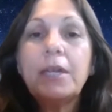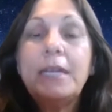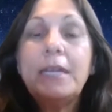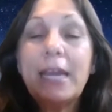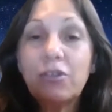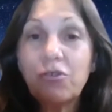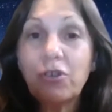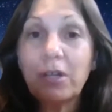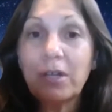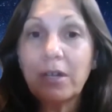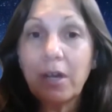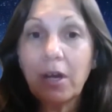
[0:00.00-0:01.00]

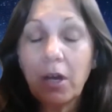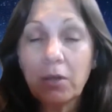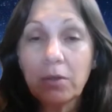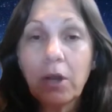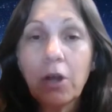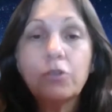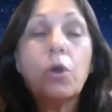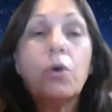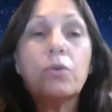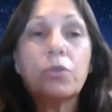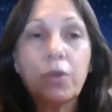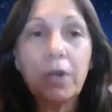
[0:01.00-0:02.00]
connection, uh, our
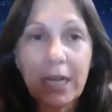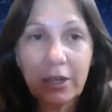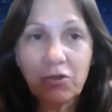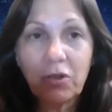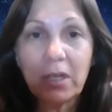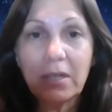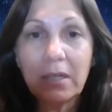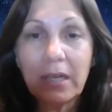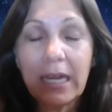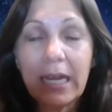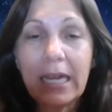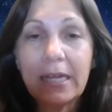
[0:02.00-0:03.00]
total connection,
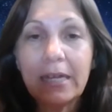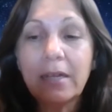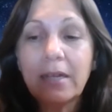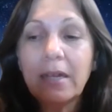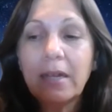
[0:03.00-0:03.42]
and